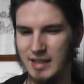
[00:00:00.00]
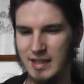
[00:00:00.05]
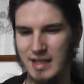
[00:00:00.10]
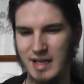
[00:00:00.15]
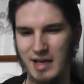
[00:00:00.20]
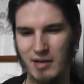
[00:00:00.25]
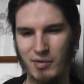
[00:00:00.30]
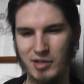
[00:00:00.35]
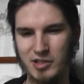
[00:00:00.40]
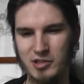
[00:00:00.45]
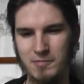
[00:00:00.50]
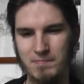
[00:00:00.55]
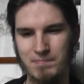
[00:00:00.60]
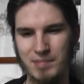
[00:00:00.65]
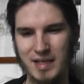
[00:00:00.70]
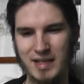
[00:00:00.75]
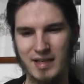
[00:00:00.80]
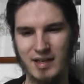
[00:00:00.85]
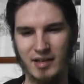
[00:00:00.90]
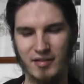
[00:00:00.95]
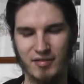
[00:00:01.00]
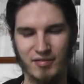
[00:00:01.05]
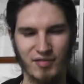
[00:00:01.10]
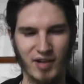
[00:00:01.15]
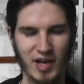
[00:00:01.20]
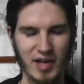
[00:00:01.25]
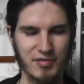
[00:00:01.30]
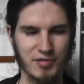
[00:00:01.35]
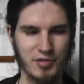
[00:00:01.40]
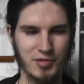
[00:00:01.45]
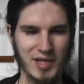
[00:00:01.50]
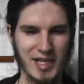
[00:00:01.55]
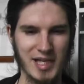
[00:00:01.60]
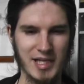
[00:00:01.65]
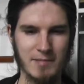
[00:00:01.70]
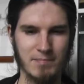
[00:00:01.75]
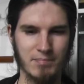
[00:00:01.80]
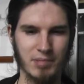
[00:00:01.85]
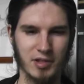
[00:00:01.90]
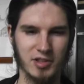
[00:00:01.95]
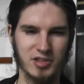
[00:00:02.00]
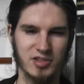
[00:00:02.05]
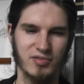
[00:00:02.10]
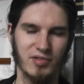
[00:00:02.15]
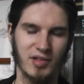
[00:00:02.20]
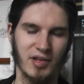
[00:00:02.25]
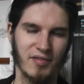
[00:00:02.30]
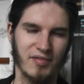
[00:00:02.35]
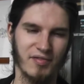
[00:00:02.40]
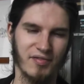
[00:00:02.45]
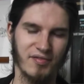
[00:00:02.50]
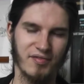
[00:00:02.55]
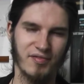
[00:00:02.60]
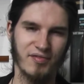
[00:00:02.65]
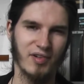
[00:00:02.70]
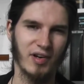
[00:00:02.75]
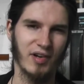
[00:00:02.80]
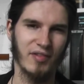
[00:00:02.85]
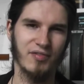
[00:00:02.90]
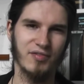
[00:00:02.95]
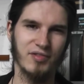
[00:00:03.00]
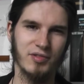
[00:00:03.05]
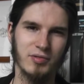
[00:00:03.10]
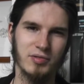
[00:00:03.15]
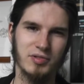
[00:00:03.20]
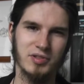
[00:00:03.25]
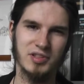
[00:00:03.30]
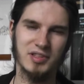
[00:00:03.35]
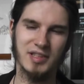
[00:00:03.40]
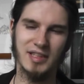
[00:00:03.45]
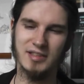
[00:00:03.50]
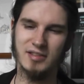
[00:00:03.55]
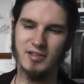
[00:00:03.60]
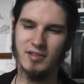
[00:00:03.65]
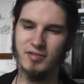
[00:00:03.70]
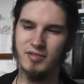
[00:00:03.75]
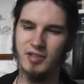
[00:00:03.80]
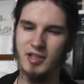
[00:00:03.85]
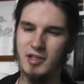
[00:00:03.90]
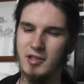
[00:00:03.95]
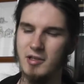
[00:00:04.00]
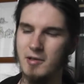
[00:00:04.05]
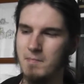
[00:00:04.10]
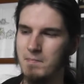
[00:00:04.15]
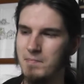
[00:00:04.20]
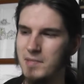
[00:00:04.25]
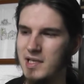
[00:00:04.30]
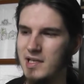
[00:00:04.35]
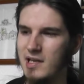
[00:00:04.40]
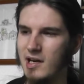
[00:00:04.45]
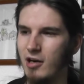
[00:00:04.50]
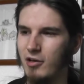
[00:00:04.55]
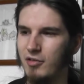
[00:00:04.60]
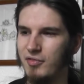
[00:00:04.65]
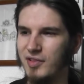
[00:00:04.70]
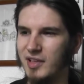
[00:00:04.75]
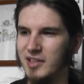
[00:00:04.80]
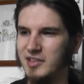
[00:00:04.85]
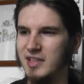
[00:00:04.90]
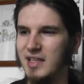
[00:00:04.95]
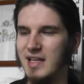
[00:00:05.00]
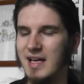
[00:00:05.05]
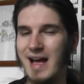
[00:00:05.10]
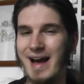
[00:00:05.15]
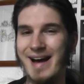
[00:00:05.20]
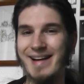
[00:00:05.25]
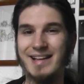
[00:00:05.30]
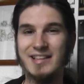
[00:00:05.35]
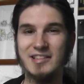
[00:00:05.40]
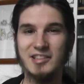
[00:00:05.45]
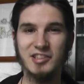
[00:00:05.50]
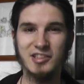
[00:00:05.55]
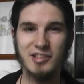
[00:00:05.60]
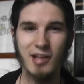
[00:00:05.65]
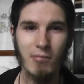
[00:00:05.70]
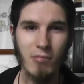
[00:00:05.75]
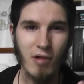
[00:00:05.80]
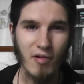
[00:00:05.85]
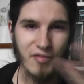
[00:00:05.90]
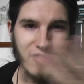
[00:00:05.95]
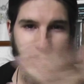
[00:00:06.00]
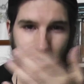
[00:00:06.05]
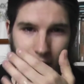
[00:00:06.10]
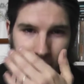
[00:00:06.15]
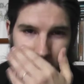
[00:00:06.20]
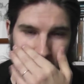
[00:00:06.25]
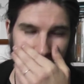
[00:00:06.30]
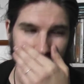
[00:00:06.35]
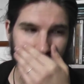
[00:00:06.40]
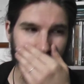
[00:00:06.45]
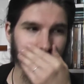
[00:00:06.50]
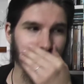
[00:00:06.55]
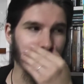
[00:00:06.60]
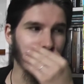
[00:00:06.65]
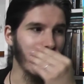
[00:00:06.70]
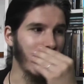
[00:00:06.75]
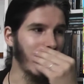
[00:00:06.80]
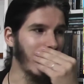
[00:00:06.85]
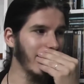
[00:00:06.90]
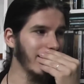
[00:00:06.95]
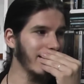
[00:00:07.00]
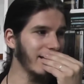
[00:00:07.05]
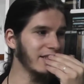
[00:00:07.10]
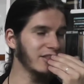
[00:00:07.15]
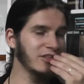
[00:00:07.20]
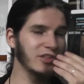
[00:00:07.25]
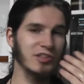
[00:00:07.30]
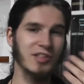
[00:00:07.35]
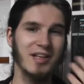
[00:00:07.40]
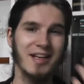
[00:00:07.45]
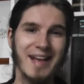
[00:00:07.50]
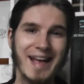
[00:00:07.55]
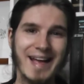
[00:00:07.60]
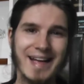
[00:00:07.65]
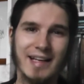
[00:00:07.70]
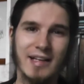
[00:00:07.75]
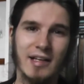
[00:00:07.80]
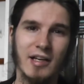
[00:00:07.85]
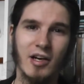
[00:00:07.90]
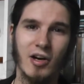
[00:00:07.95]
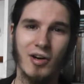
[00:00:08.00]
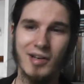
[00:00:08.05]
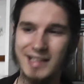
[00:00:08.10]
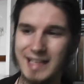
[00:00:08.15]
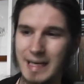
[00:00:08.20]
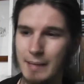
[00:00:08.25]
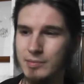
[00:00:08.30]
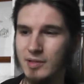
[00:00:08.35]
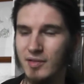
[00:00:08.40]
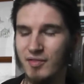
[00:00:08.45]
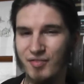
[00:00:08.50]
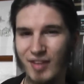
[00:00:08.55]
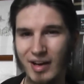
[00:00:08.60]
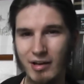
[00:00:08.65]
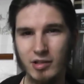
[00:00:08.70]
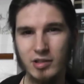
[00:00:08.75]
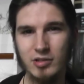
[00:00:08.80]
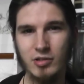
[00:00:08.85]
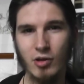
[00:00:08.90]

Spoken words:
And when you pay like $5 to $8 for a few sets of Mii outfits, and then some of those are like just Link or Captain Falcon